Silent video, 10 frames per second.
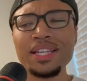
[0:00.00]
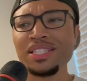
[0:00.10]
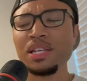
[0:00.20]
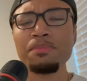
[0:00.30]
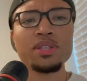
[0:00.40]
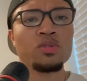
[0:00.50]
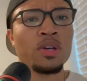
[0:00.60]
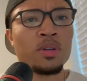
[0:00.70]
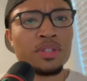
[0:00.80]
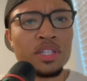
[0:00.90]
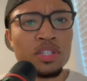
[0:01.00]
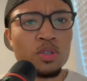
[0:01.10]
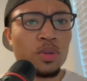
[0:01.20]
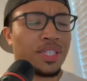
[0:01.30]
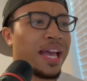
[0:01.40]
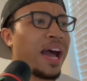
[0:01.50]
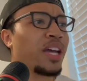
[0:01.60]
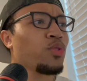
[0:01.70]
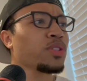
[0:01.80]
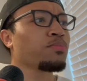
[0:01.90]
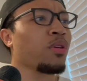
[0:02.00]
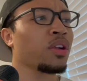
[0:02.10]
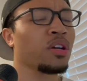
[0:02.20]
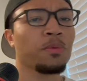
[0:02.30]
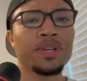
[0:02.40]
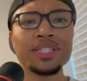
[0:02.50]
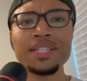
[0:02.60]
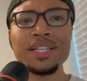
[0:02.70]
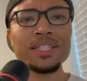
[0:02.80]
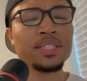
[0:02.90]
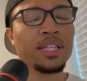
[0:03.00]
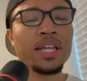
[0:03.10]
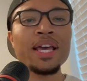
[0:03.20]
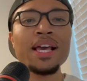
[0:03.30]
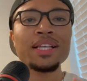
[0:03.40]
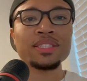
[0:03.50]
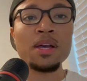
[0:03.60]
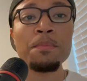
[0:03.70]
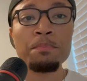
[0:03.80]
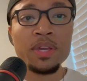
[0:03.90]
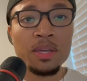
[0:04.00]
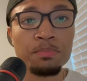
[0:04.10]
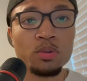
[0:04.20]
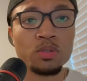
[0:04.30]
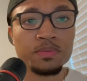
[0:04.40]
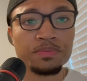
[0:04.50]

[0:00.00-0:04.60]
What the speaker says: Is it a mental health issue? Is it how he was brought up? Is it this? Is it some people?